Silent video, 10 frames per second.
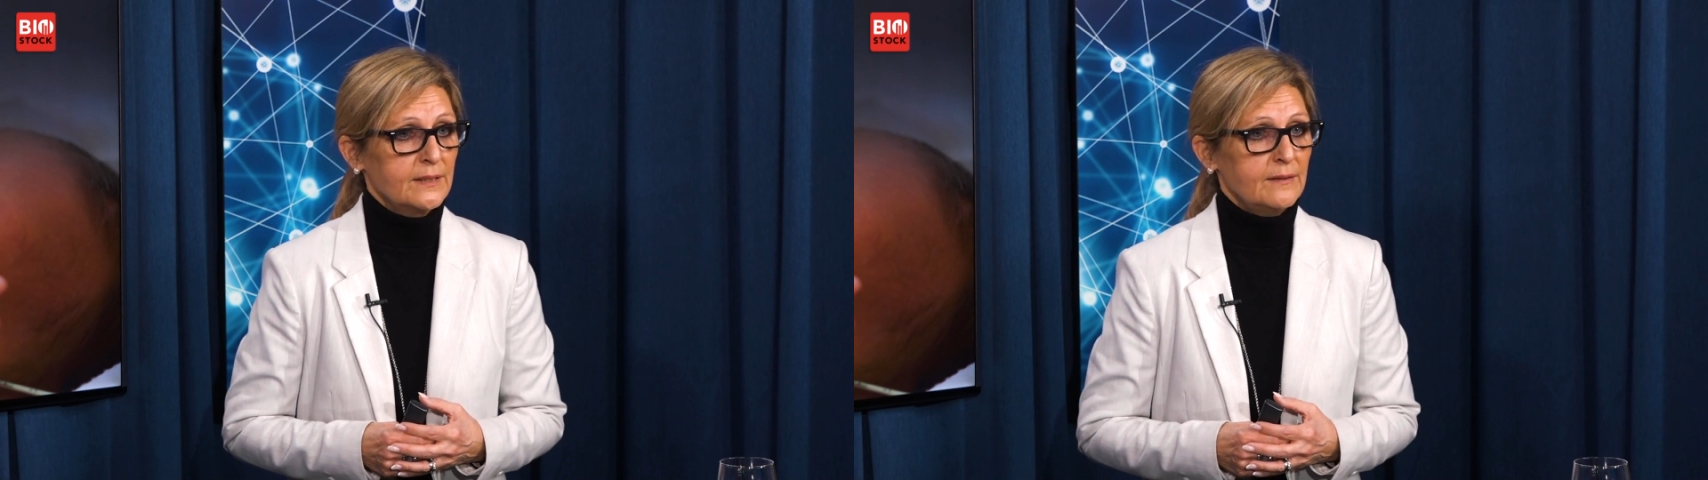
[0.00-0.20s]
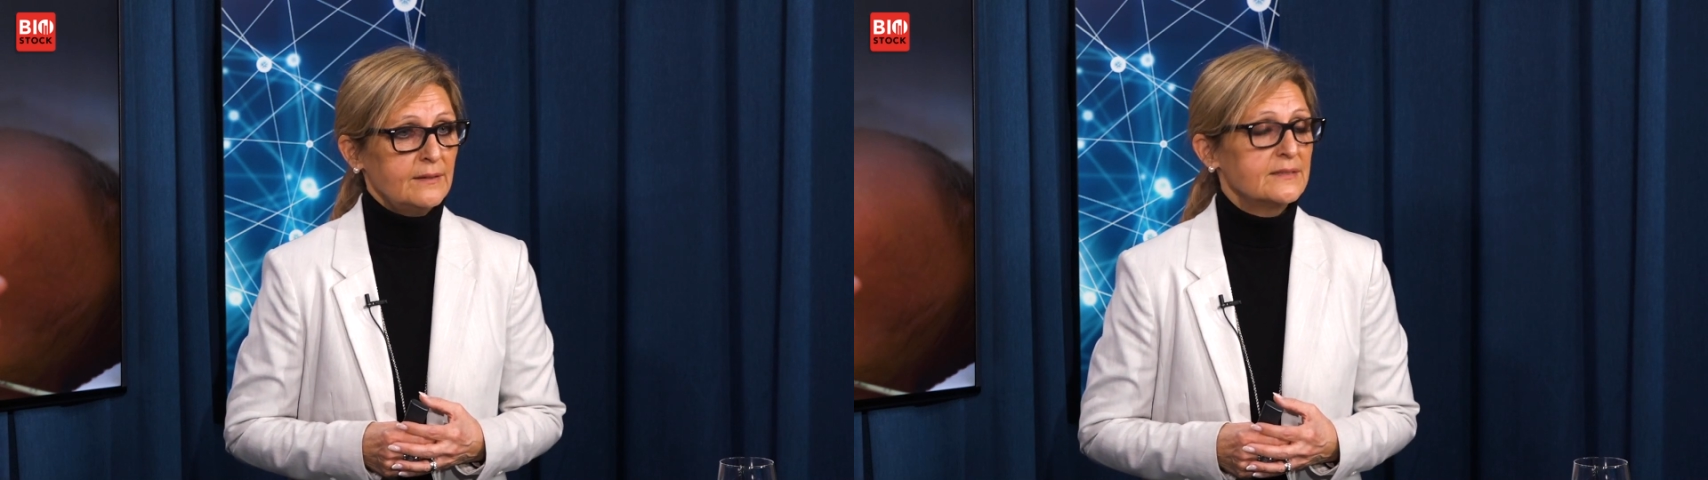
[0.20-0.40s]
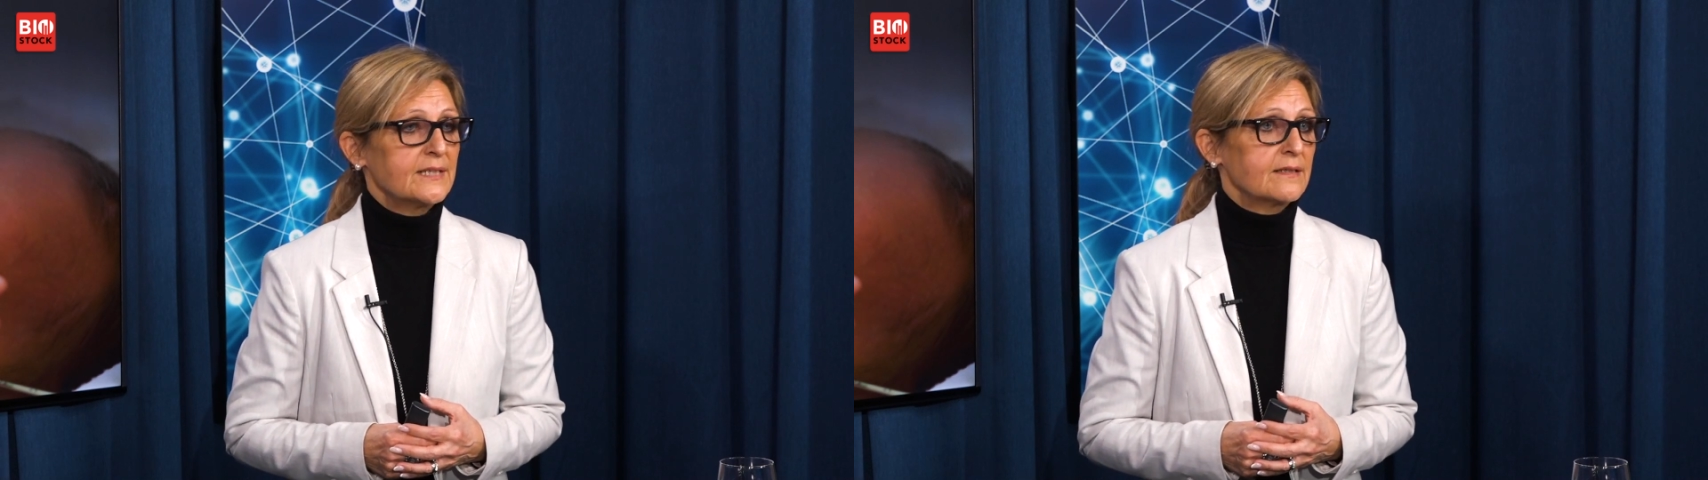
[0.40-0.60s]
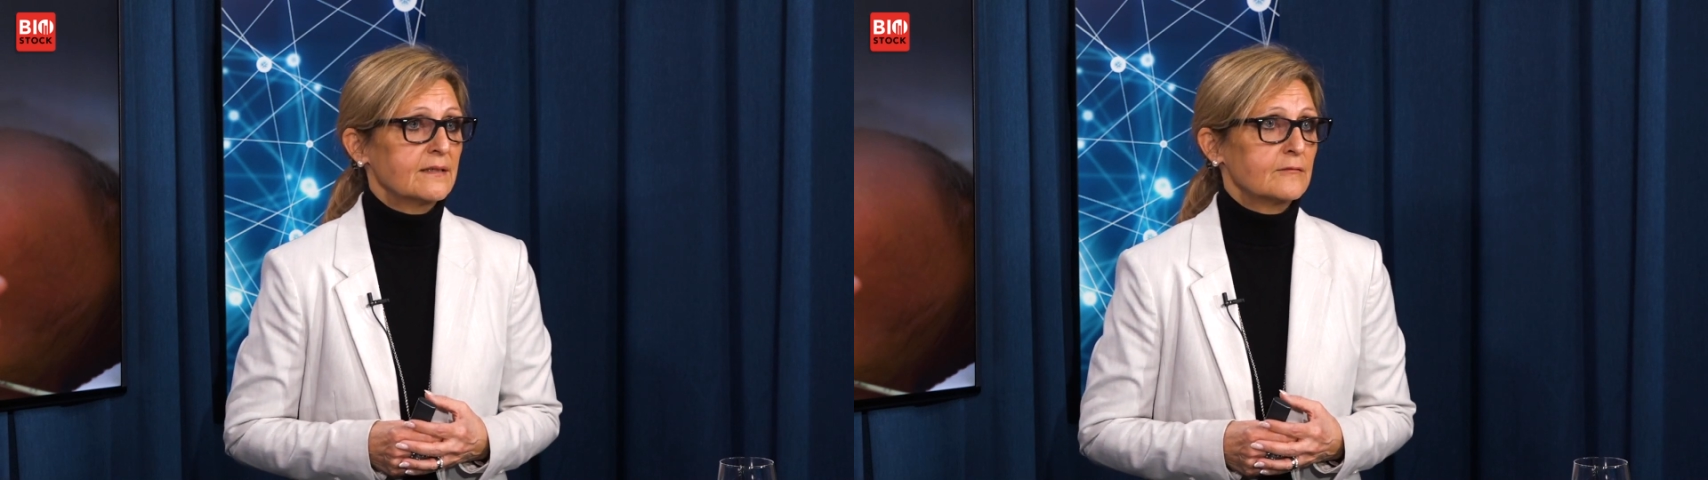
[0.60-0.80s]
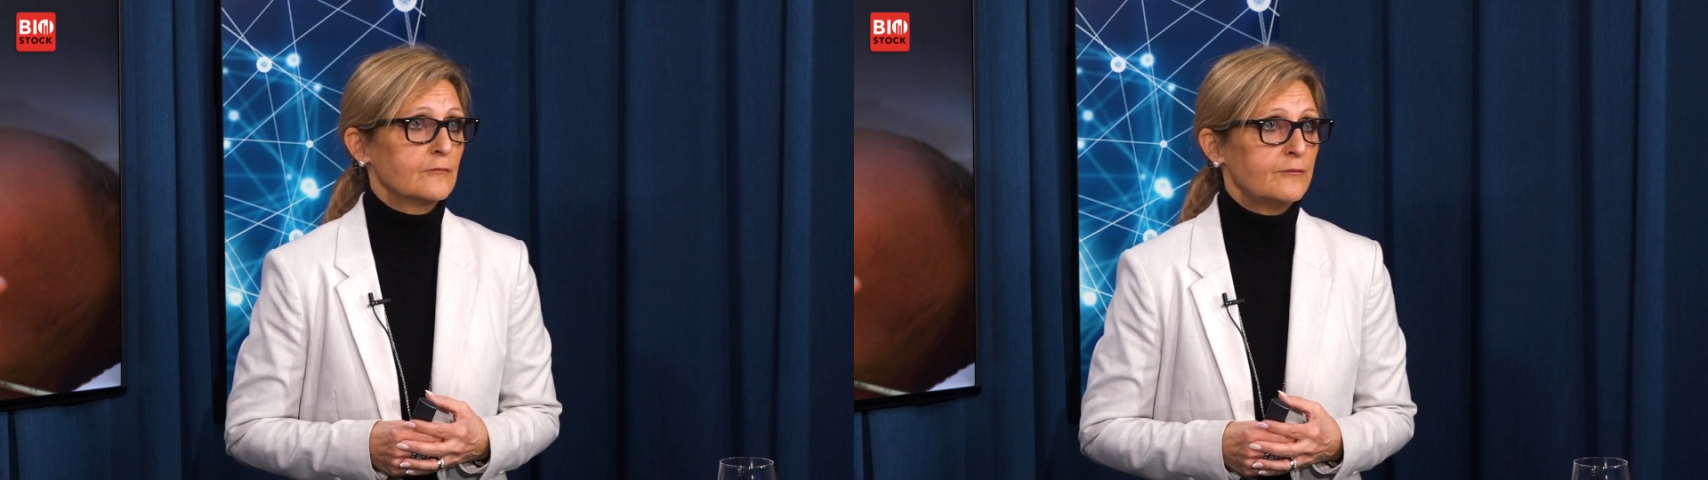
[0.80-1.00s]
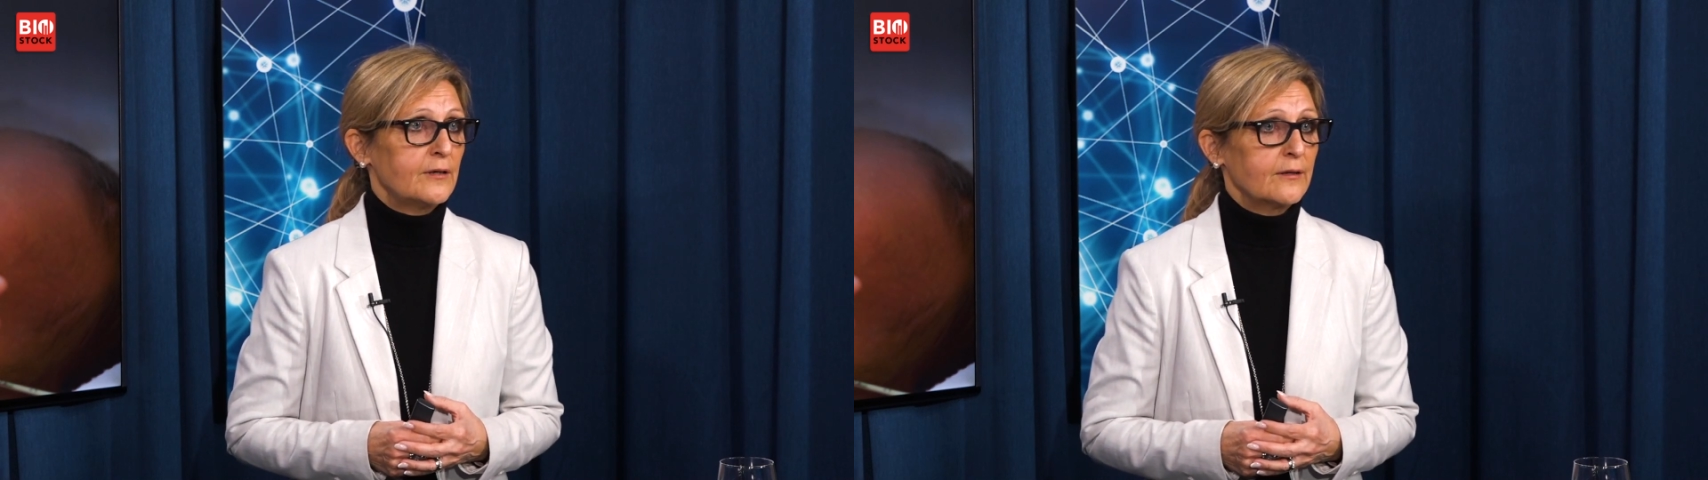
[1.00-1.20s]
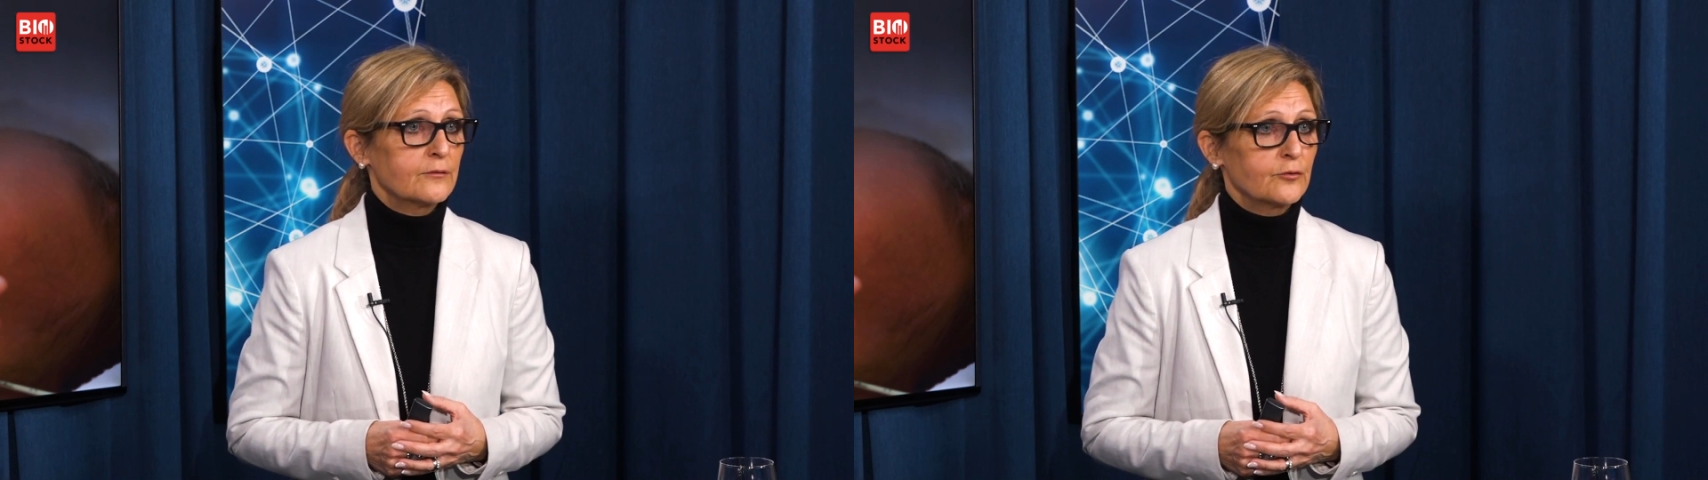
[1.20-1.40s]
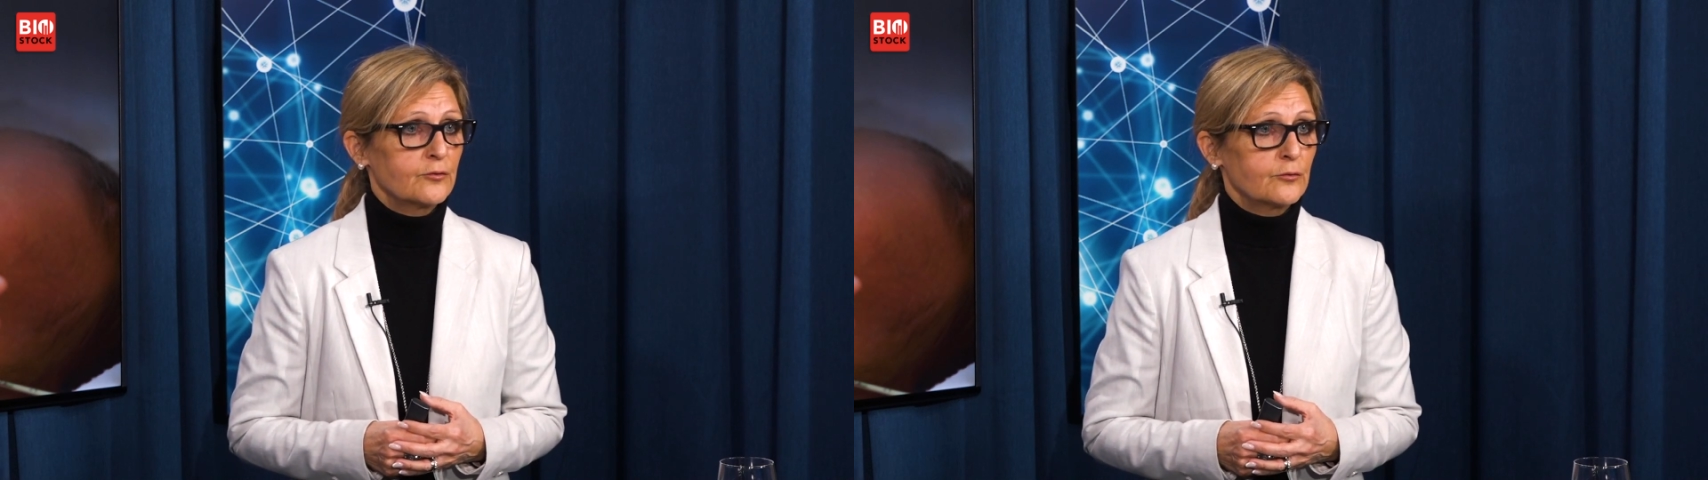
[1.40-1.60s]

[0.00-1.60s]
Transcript: the technical files